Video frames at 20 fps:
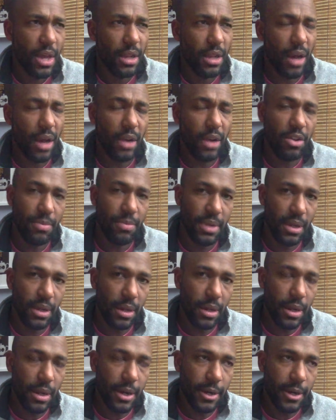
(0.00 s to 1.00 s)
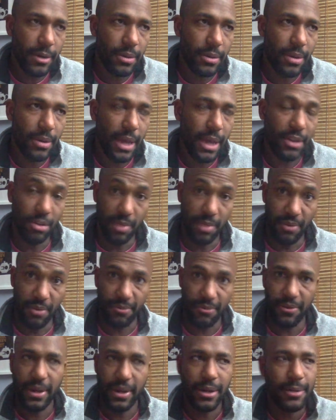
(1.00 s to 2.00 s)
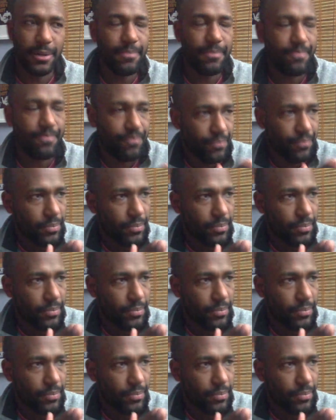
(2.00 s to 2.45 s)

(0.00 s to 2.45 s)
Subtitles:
Now, to be clear and to be fair,